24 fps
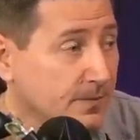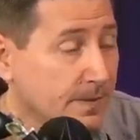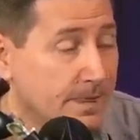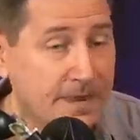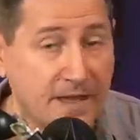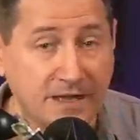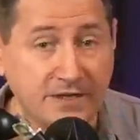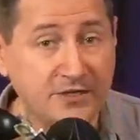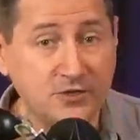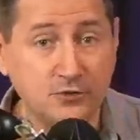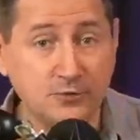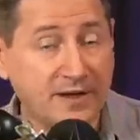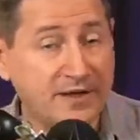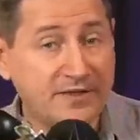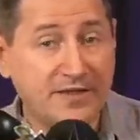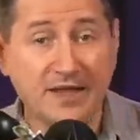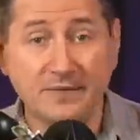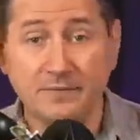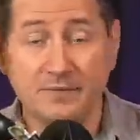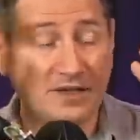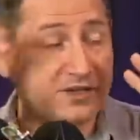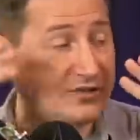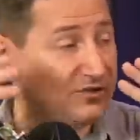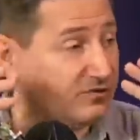They didn't make
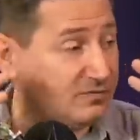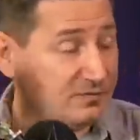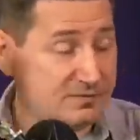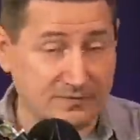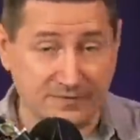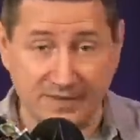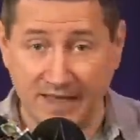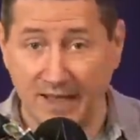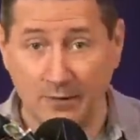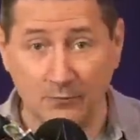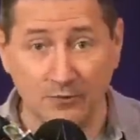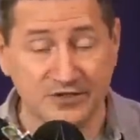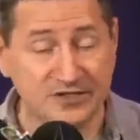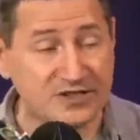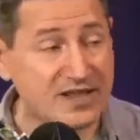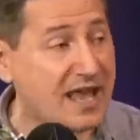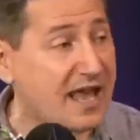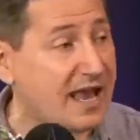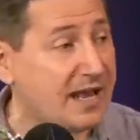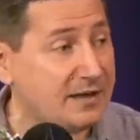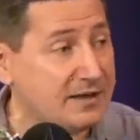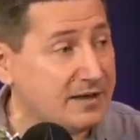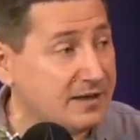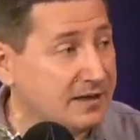that. That was
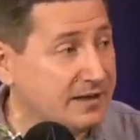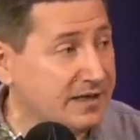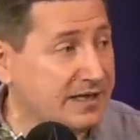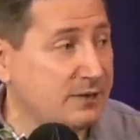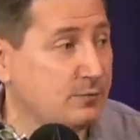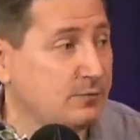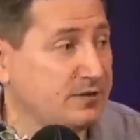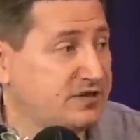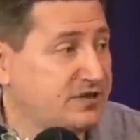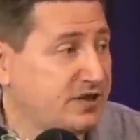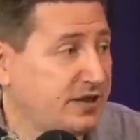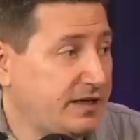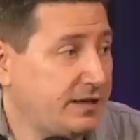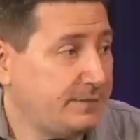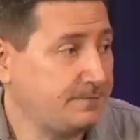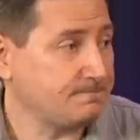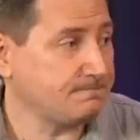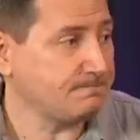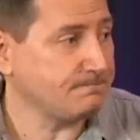that. He was in it.